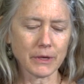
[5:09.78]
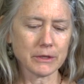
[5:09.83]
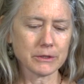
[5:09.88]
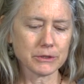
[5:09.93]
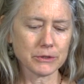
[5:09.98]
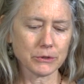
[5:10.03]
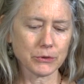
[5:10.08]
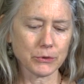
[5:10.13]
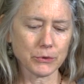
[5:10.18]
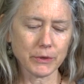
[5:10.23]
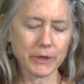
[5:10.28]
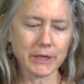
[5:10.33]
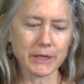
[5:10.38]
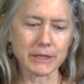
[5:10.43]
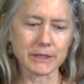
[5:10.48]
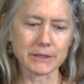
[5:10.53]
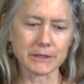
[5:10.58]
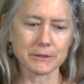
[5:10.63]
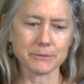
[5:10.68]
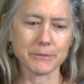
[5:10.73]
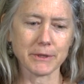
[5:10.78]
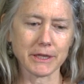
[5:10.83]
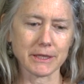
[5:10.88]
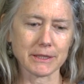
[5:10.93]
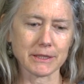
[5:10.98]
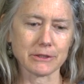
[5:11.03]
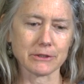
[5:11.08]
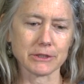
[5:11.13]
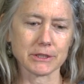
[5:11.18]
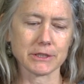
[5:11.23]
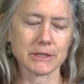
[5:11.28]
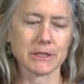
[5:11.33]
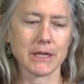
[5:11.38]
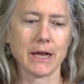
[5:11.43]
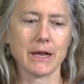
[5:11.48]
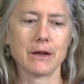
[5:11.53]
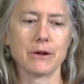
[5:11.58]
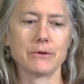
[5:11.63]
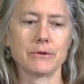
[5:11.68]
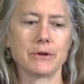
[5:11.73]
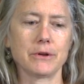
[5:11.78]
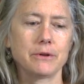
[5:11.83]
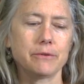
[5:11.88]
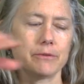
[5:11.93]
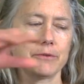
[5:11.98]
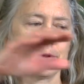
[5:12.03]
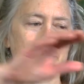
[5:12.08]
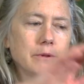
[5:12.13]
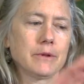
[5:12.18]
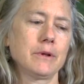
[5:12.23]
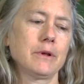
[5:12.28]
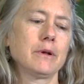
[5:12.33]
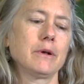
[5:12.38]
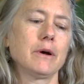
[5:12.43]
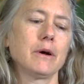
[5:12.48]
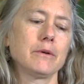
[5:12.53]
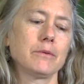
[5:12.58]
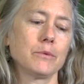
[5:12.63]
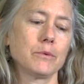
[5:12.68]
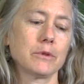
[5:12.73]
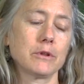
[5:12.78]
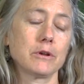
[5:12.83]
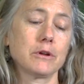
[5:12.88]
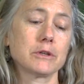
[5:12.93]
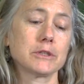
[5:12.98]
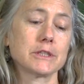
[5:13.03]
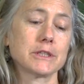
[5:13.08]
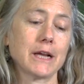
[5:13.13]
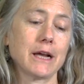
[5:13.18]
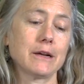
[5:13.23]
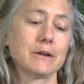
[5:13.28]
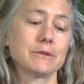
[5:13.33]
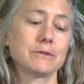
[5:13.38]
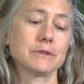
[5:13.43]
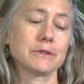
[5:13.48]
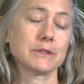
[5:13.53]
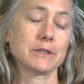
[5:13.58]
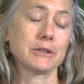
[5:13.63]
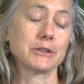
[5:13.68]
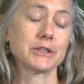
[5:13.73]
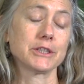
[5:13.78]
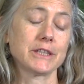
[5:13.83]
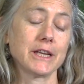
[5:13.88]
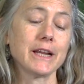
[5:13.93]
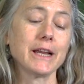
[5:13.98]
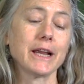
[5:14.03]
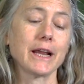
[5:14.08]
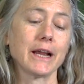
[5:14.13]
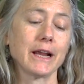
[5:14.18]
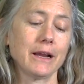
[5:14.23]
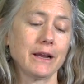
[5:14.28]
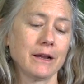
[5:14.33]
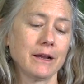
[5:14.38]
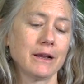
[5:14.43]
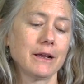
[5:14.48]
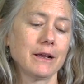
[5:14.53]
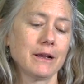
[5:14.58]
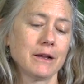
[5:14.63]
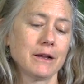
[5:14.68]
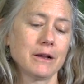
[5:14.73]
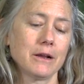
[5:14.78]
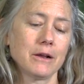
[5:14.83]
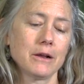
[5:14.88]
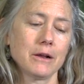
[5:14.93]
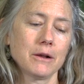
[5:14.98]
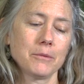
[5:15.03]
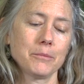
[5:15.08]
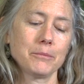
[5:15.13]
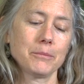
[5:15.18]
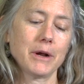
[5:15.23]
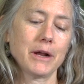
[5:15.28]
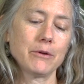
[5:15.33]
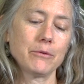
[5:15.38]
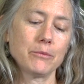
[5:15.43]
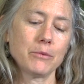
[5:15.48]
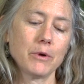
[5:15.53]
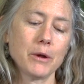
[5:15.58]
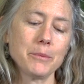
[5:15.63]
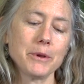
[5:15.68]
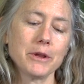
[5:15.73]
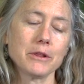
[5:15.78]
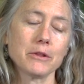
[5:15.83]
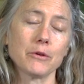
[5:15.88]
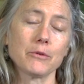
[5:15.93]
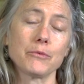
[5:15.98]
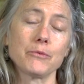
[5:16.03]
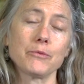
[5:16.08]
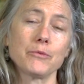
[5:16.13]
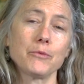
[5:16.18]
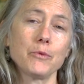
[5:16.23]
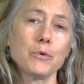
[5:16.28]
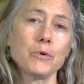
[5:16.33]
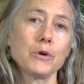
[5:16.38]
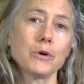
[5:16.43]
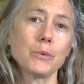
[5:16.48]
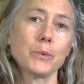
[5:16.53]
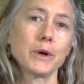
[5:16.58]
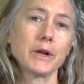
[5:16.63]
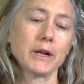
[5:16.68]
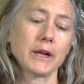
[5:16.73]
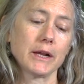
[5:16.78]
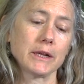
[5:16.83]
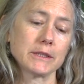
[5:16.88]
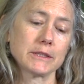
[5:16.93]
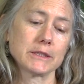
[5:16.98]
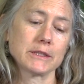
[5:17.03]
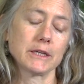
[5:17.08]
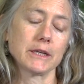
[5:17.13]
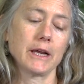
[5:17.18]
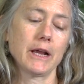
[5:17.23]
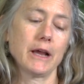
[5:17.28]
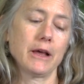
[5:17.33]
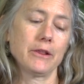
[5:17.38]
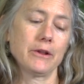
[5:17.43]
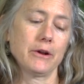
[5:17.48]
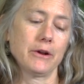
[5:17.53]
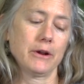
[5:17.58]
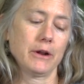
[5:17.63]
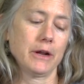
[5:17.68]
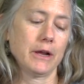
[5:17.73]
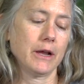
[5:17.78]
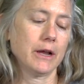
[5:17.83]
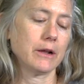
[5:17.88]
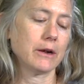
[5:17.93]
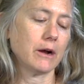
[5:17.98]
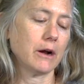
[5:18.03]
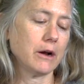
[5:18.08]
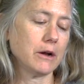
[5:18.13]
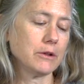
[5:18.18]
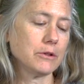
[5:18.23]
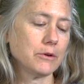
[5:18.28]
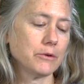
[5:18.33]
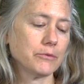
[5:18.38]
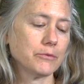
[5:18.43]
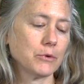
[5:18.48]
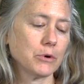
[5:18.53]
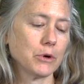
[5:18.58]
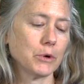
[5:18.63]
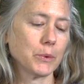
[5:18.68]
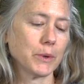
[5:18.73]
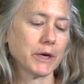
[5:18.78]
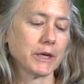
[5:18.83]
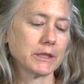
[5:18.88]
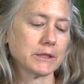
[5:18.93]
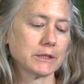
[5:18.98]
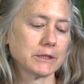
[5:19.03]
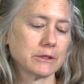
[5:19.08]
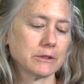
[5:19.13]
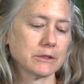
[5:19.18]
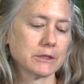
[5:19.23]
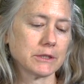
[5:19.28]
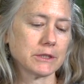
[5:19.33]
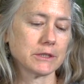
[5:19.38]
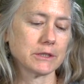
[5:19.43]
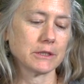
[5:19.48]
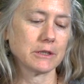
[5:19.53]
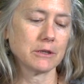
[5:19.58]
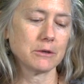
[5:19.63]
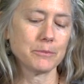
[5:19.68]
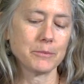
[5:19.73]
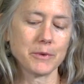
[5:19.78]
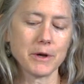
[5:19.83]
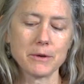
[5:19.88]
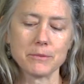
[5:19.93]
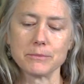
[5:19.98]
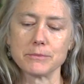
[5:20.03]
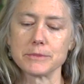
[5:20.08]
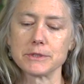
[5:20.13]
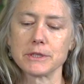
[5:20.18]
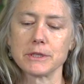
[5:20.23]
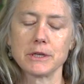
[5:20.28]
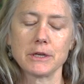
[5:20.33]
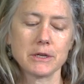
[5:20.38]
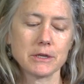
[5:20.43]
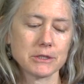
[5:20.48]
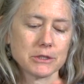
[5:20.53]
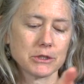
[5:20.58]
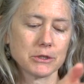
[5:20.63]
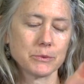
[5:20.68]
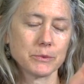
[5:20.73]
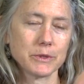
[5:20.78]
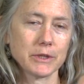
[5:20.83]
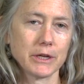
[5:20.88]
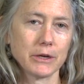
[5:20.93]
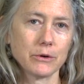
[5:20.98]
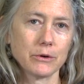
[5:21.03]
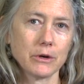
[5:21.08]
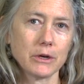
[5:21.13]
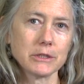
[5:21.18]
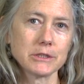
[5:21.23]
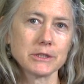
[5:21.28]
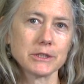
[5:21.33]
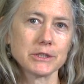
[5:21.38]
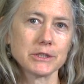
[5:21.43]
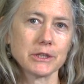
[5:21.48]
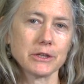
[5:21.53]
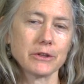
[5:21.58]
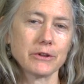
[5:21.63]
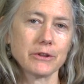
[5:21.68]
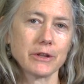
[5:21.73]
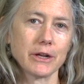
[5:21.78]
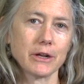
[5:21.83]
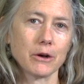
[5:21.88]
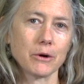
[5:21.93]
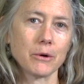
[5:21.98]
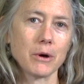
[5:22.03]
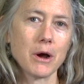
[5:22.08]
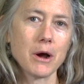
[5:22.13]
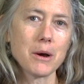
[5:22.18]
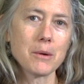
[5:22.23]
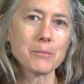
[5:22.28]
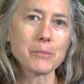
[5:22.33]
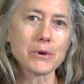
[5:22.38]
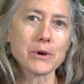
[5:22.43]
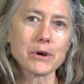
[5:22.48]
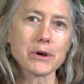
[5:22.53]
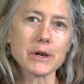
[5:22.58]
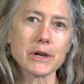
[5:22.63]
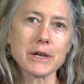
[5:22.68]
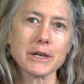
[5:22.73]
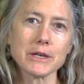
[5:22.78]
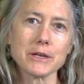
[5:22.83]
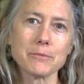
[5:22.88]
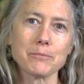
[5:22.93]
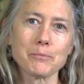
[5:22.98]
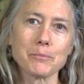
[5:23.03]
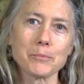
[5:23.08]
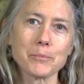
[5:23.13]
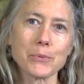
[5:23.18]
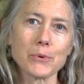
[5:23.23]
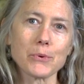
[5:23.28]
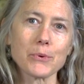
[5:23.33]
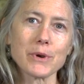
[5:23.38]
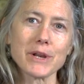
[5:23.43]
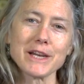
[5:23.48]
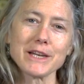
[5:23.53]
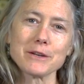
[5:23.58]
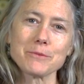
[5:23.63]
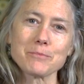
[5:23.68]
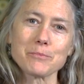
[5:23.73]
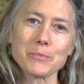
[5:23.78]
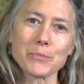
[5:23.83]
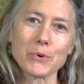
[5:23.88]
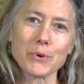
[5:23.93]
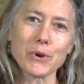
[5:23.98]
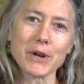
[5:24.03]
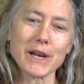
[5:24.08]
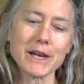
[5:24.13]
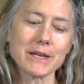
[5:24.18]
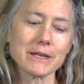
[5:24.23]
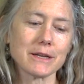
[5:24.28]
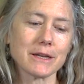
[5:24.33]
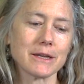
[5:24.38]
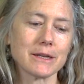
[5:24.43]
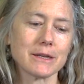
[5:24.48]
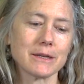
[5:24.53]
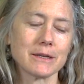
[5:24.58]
So crickets make their sounds, their singing, by rubbing their forewings together. And on their forewings, there's these little bumps. So when they cross each other, they go, brrrt, brrrt, brrrt.